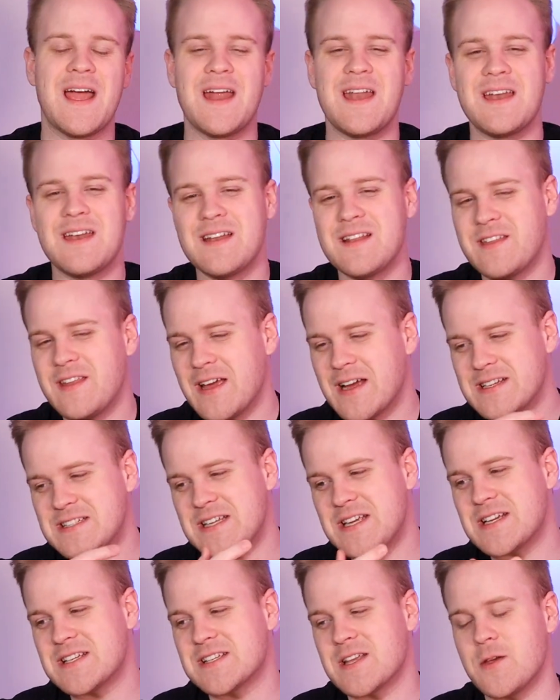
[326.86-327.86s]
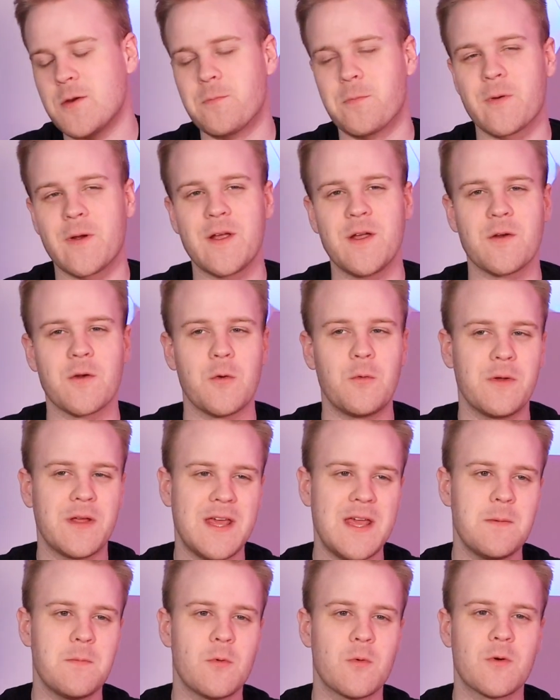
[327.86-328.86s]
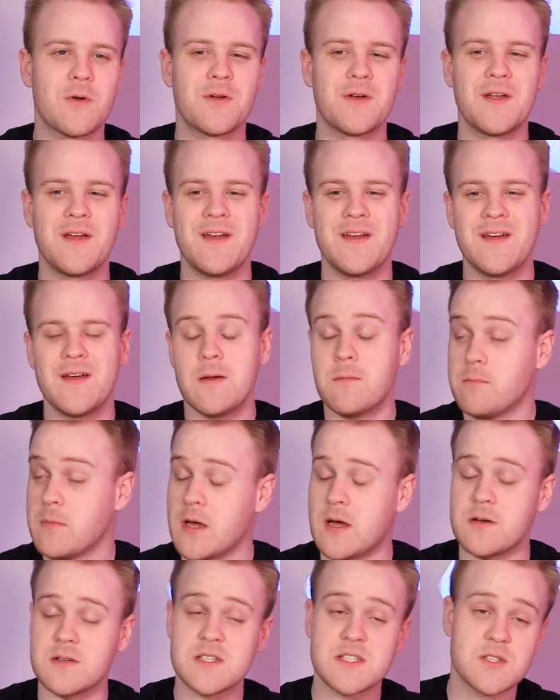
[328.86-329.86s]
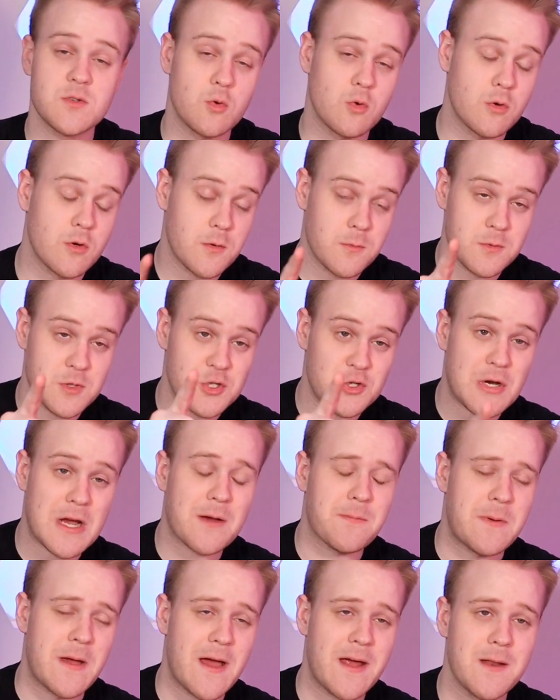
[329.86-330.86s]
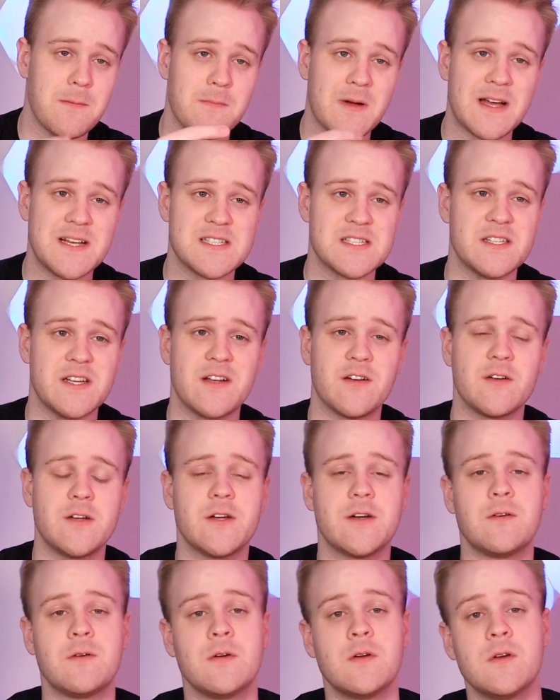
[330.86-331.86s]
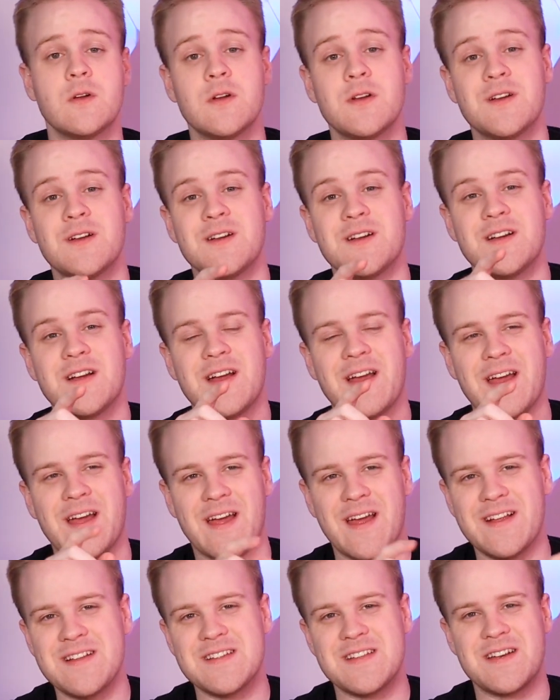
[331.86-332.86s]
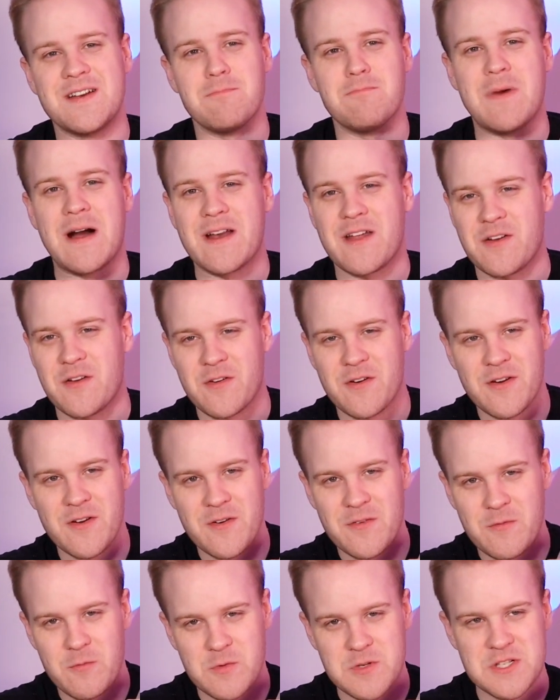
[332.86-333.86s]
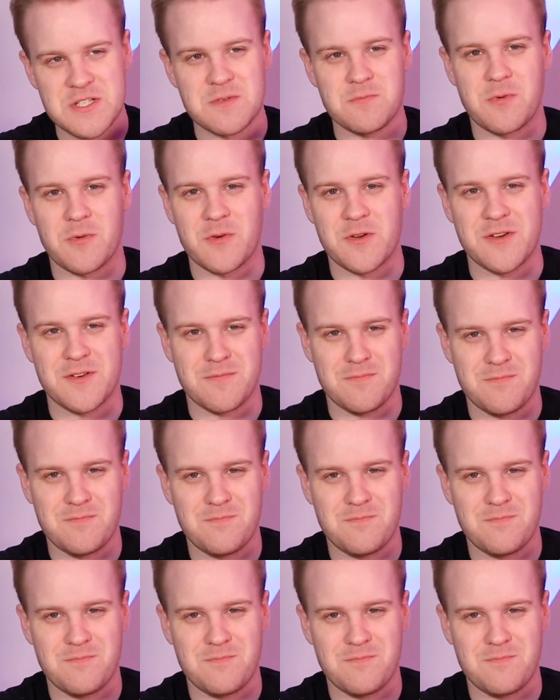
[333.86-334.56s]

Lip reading: and the idea is that you bring your own keyboard, mouse, or trackpad in my scenario, and monitor, which is important.